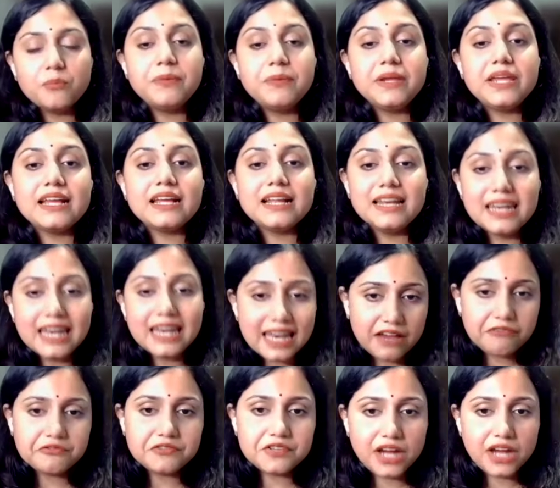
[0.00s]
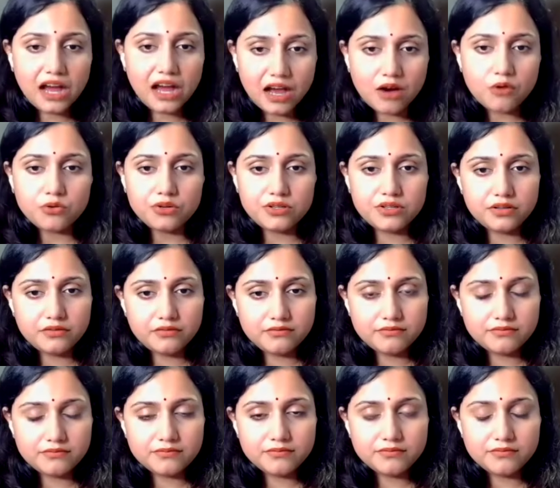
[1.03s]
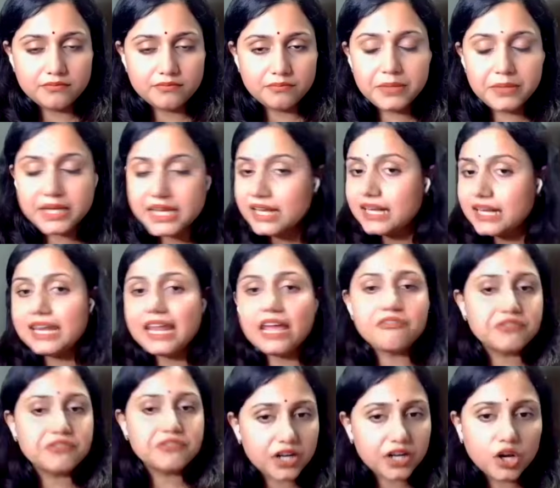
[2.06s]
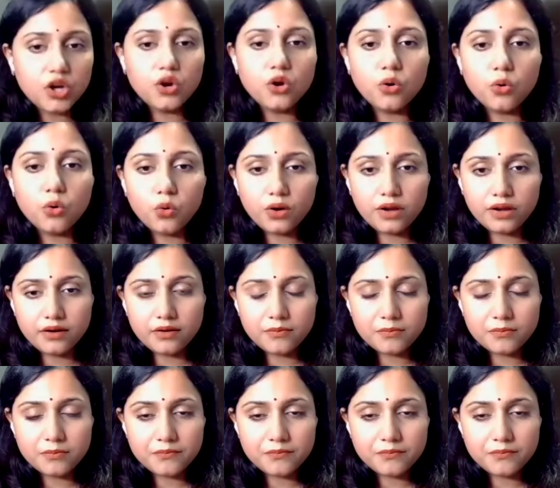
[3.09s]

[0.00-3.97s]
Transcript: being left out, being left alone.